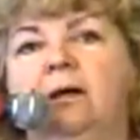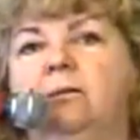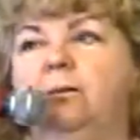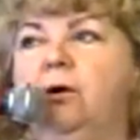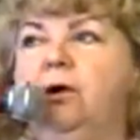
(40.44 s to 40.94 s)

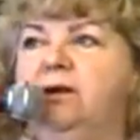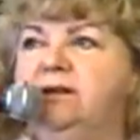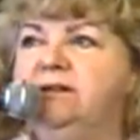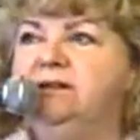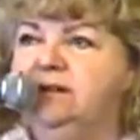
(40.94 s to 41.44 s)

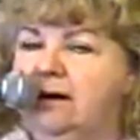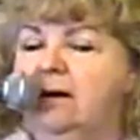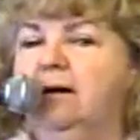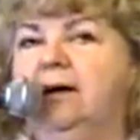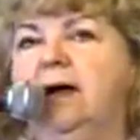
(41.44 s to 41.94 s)
Praise
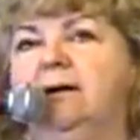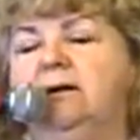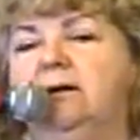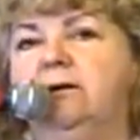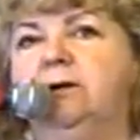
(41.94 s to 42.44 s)
God.
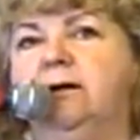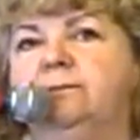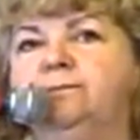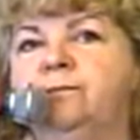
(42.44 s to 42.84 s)
Hallelujah.